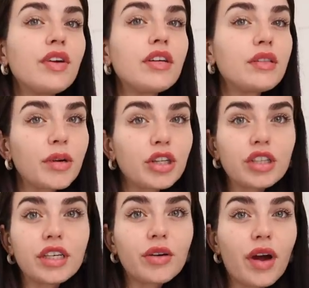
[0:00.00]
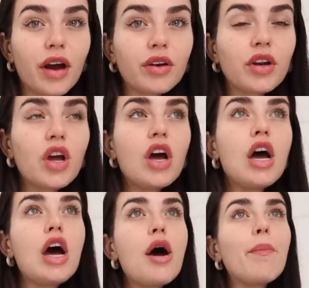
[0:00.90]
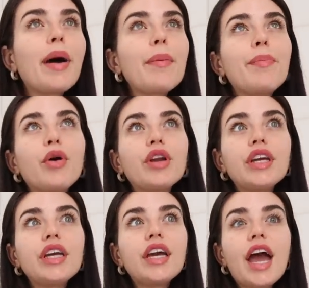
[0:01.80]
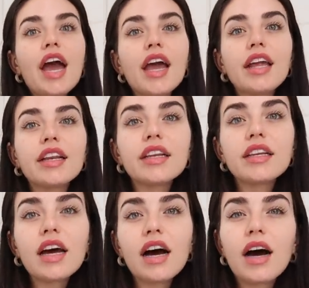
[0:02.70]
especially around my body. And